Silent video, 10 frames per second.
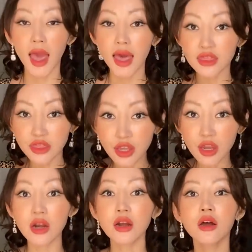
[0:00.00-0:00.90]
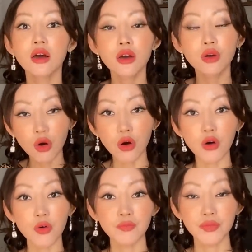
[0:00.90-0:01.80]
And their
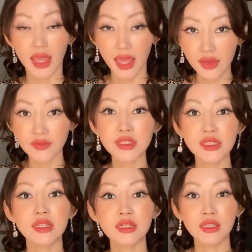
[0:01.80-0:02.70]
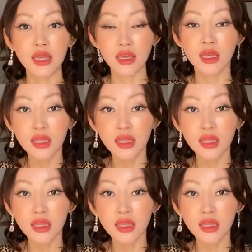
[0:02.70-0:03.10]
goal, every single day,